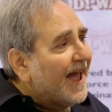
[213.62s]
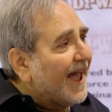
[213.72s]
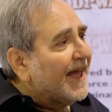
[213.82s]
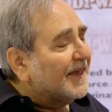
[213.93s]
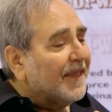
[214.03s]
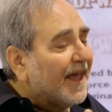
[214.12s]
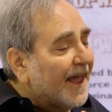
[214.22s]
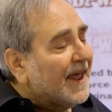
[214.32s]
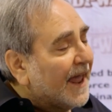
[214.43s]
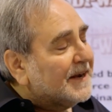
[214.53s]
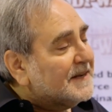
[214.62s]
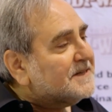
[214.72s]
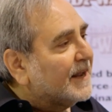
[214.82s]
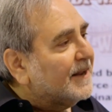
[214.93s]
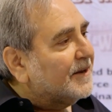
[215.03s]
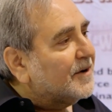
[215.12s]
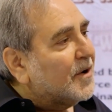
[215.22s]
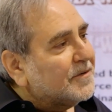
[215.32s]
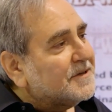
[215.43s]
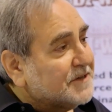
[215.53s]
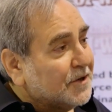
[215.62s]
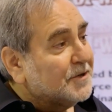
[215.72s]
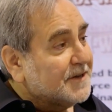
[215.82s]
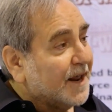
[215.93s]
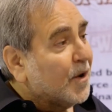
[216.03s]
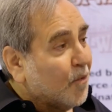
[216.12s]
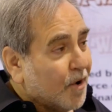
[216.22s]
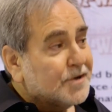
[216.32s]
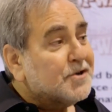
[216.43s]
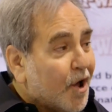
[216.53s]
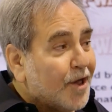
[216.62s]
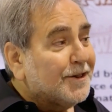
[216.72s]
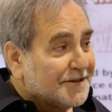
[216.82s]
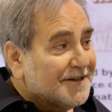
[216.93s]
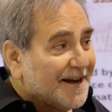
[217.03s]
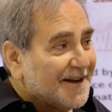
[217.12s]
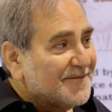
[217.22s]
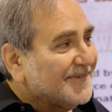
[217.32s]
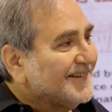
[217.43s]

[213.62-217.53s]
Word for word: and and he's saying, you know, this deal is getting worse all the time.